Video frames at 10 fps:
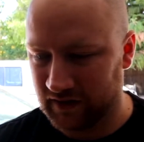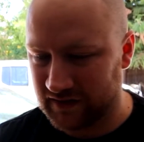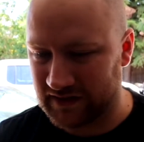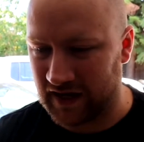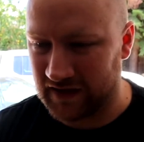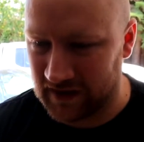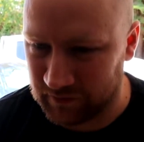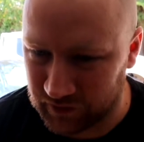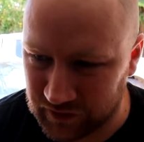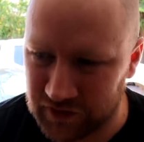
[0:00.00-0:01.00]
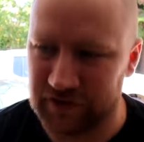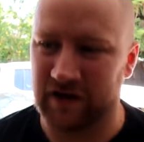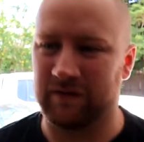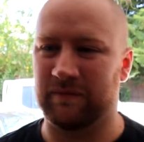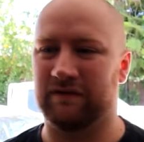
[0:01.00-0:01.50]
say that I'm going to do
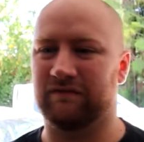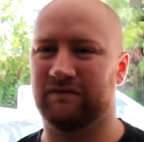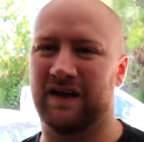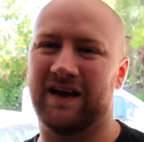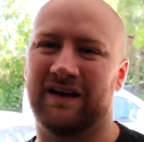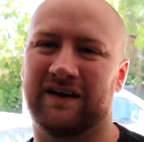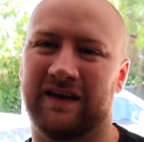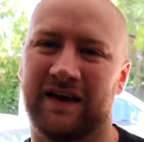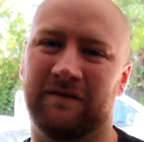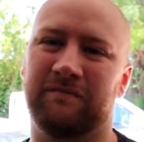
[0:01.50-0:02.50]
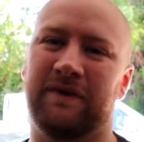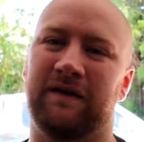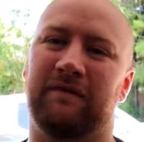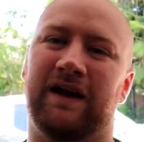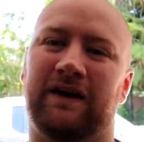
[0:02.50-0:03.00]
them and then
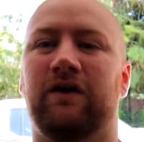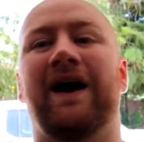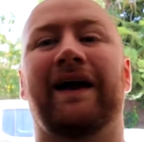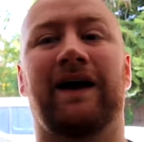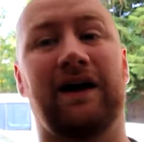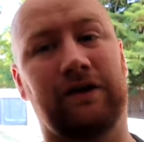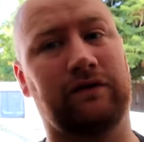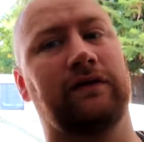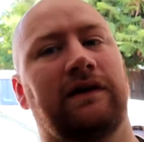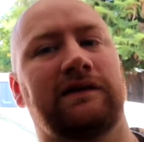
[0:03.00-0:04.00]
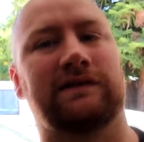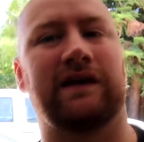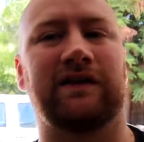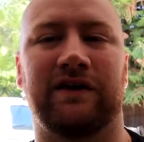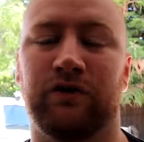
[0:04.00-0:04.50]
be like, oh, I can't do this,
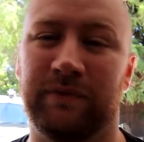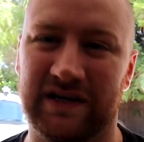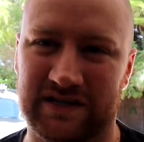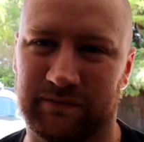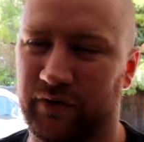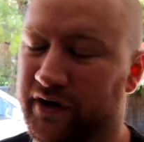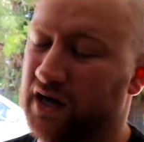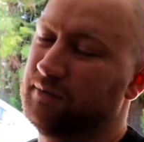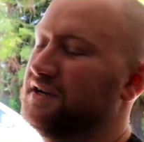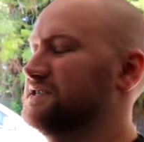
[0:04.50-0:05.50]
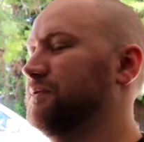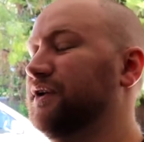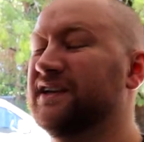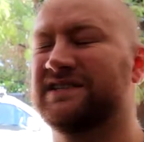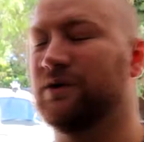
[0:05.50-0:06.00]
and then you'll be disappointed, I'll be
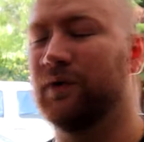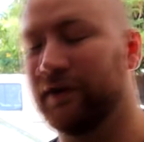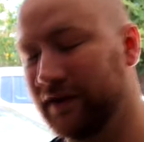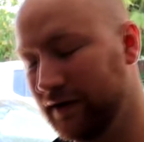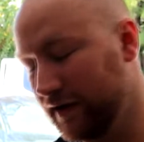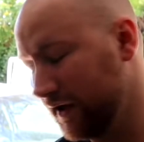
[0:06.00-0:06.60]
disappointed, it's not worth it.